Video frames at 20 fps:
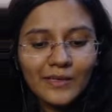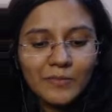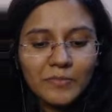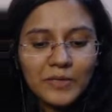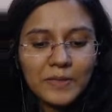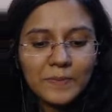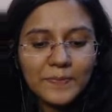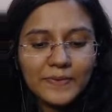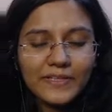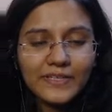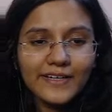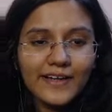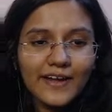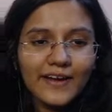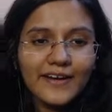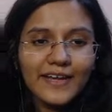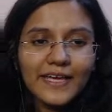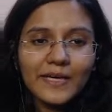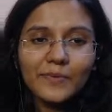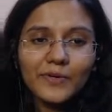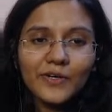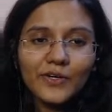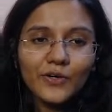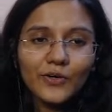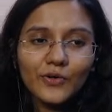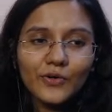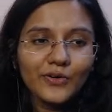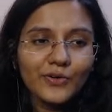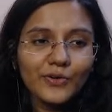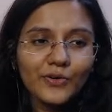people in our
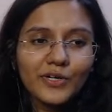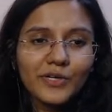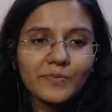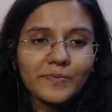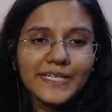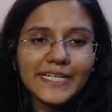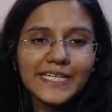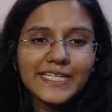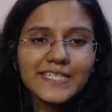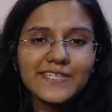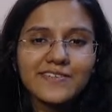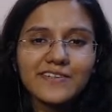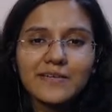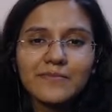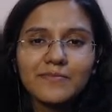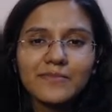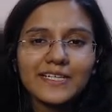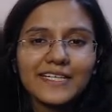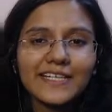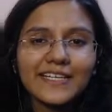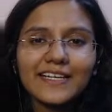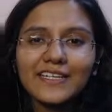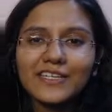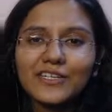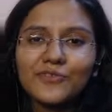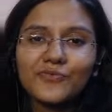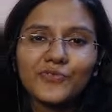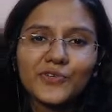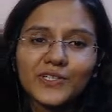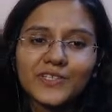neighborhood who can be extremely
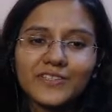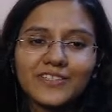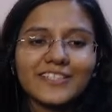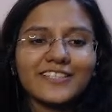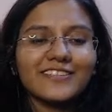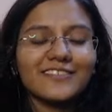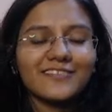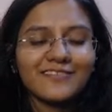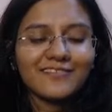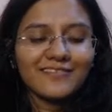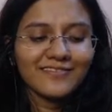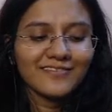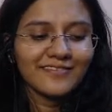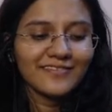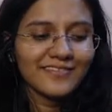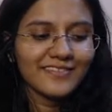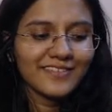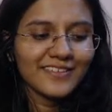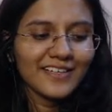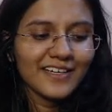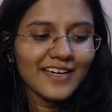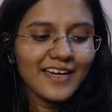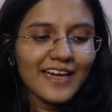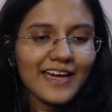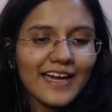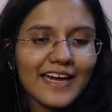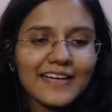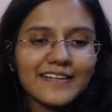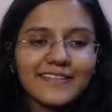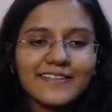interfering
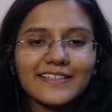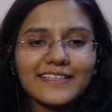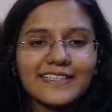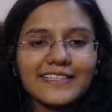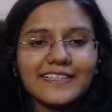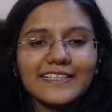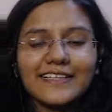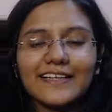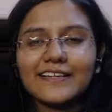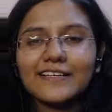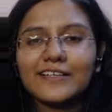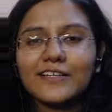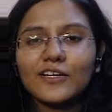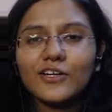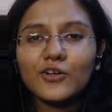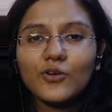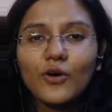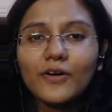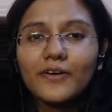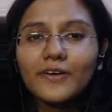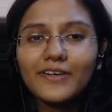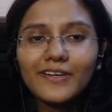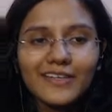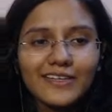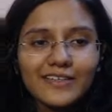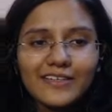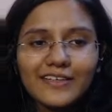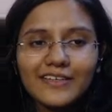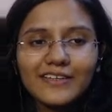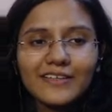and really like annoying
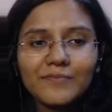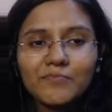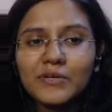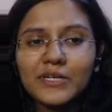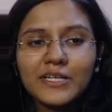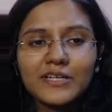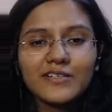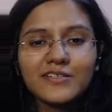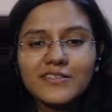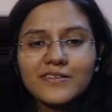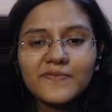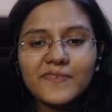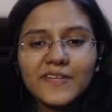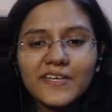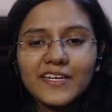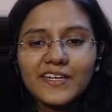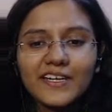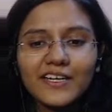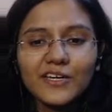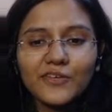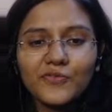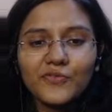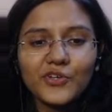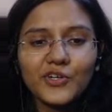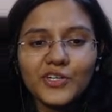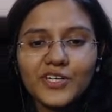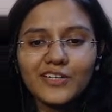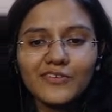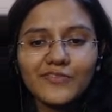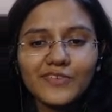because of their
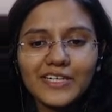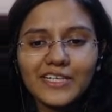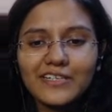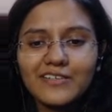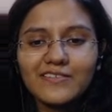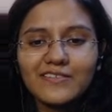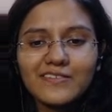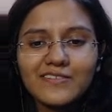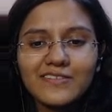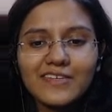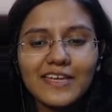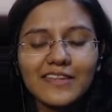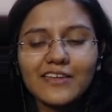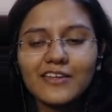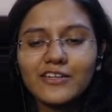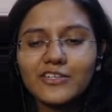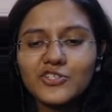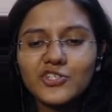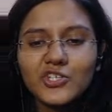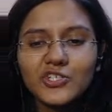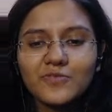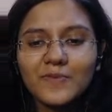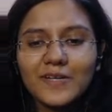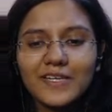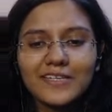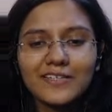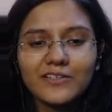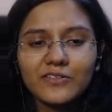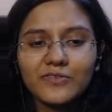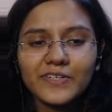interfering ways and their
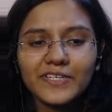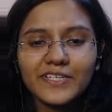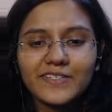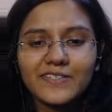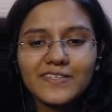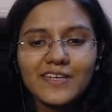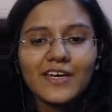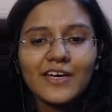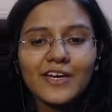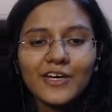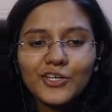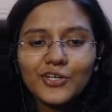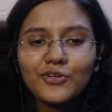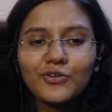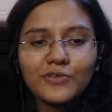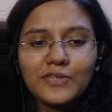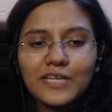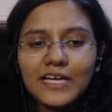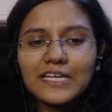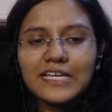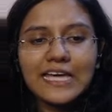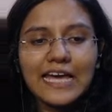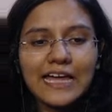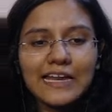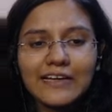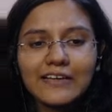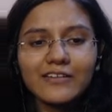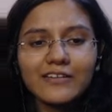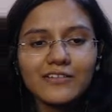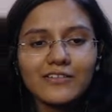judgmental ways. You know that
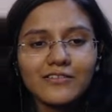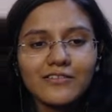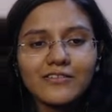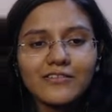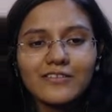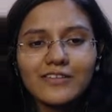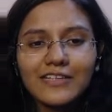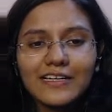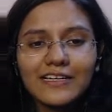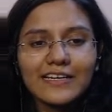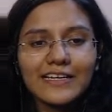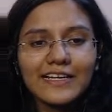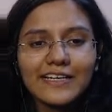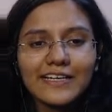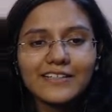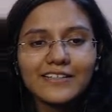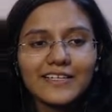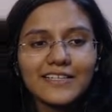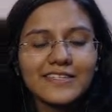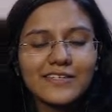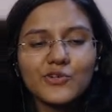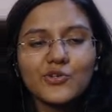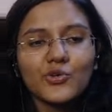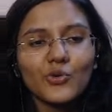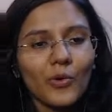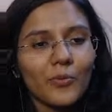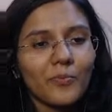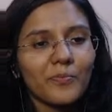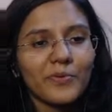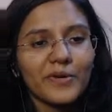character, that like it's a
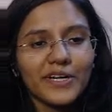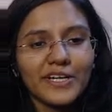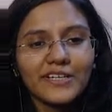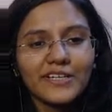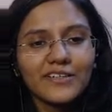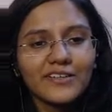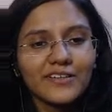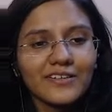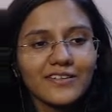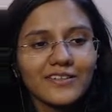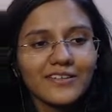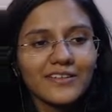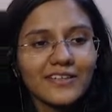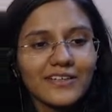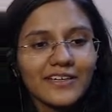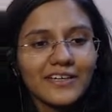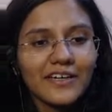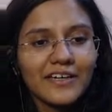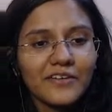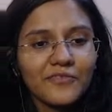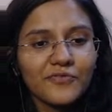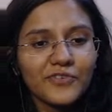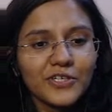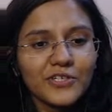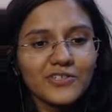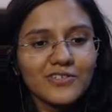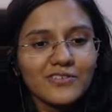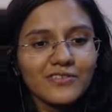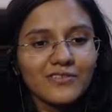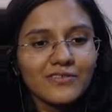trope, right, in
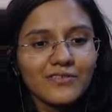fiction.